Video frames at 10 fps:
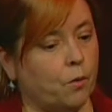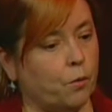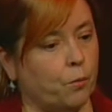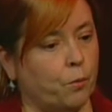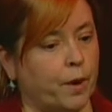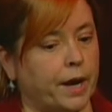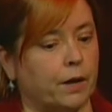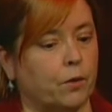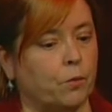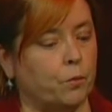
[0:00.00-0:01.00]

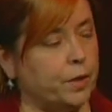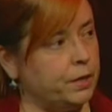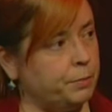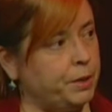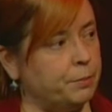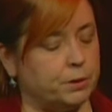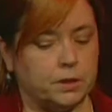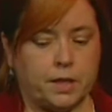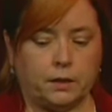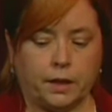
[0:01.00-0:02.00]
where we the people
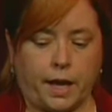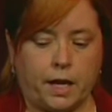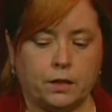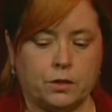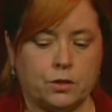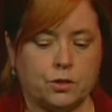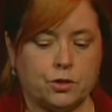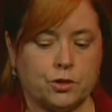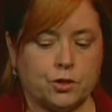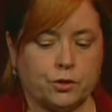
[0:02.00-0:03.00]
delegate
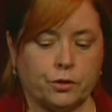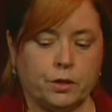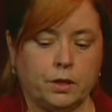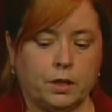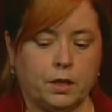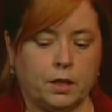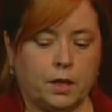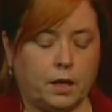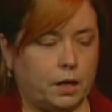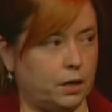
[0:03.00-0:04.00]
certain
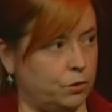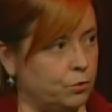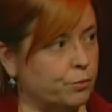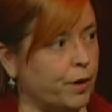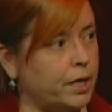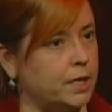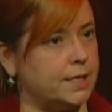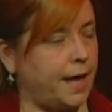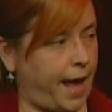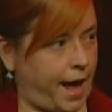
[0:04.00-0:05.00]
enumerated
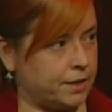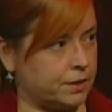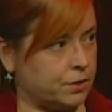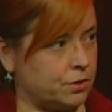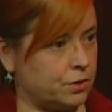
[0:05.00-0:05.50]
tasks